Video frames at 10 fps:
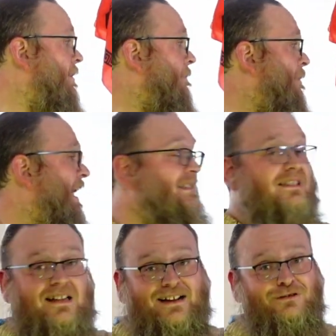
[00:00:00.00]
My
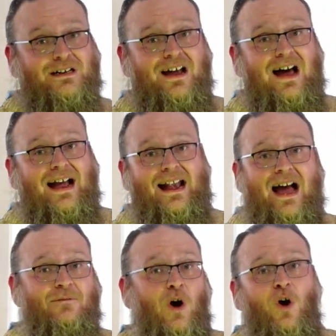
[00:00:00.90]
Solektrik-9,
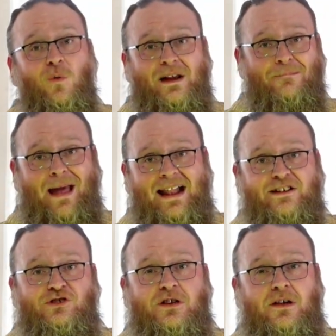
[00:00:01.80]
I've already
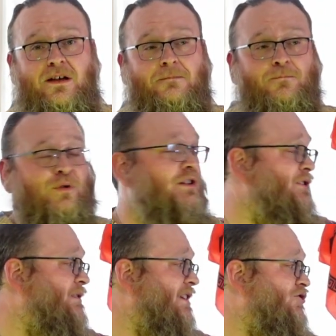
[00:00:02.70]
managed to
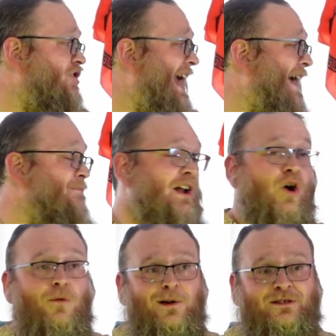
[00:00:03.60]
produce a jam that
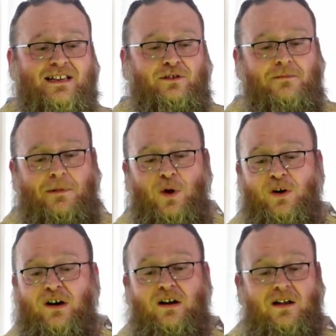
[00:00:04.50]
almost killed a
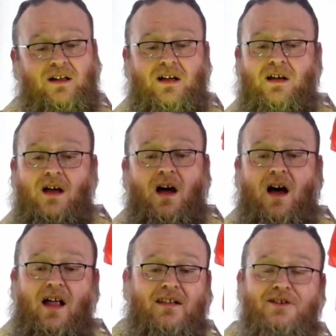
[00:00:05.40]
motor.
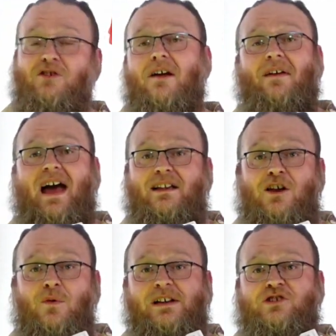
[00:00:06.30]
Hollander, I've had
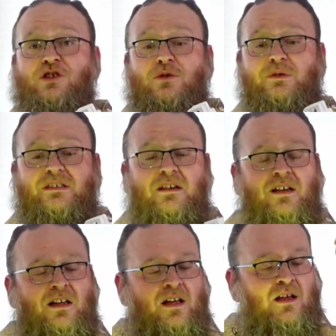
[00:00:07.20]
no issues.
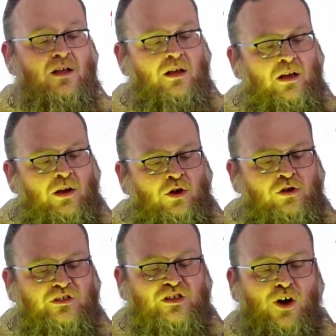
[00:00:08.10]

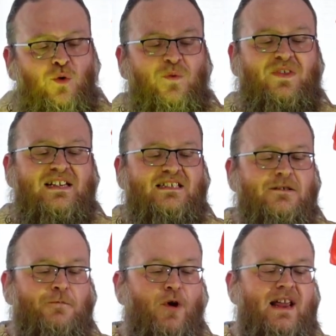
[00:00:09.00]
So this
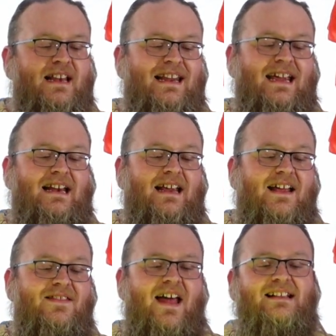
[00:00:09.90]
is pretty neat
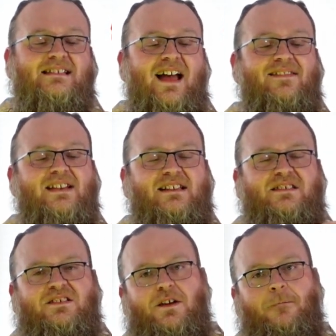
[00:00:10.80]
in that it's got
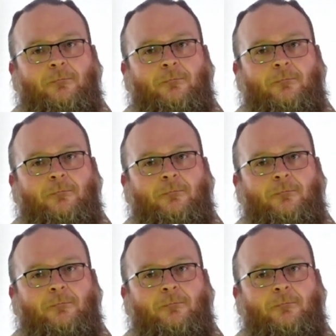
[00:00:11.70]
this